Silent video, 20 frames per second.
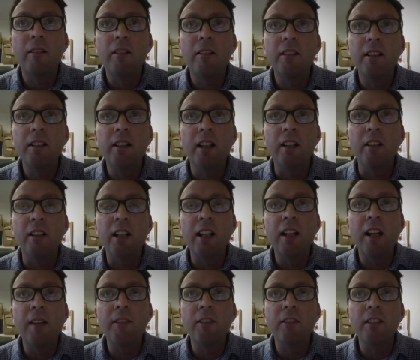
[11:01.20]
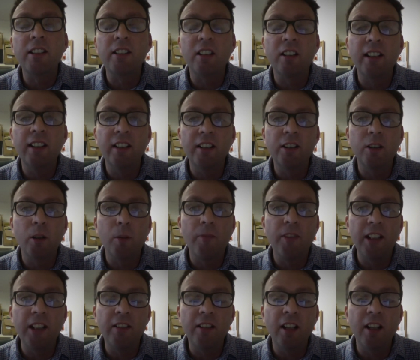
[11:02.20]
you know, if you're stuck in a job
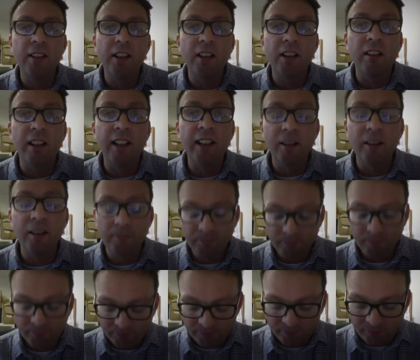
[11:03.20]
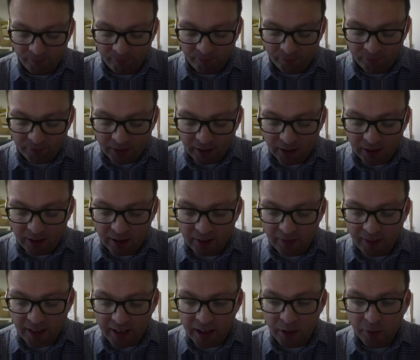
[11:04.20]
that you don't like,
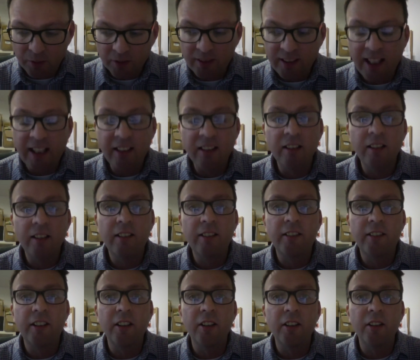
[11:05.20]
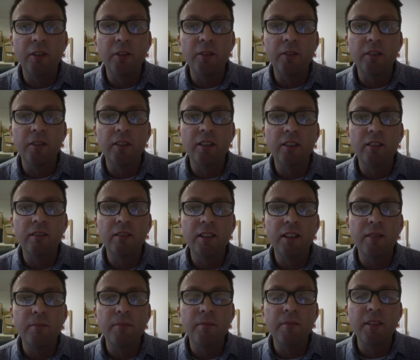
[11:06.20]
then you will tend to,
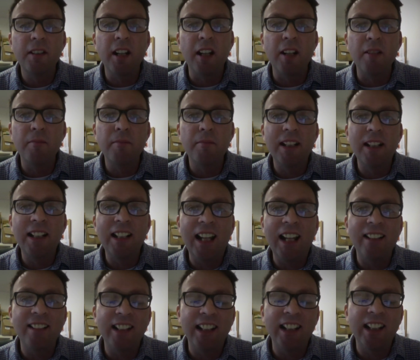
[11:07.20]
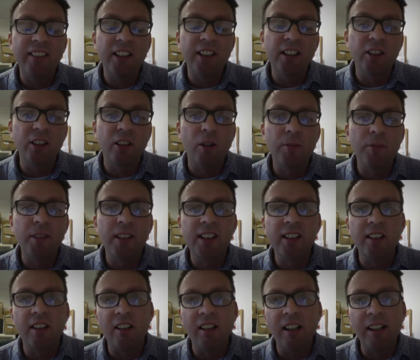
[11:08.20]
you know, be lazy in the job,
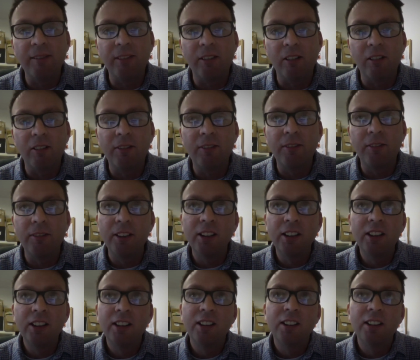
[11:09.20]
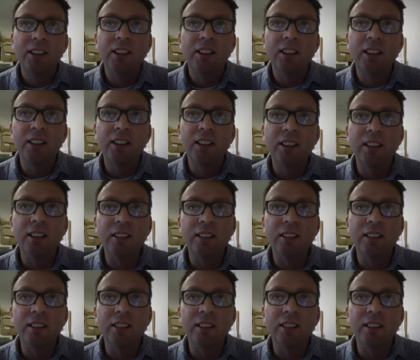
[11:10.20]
skive off, uh,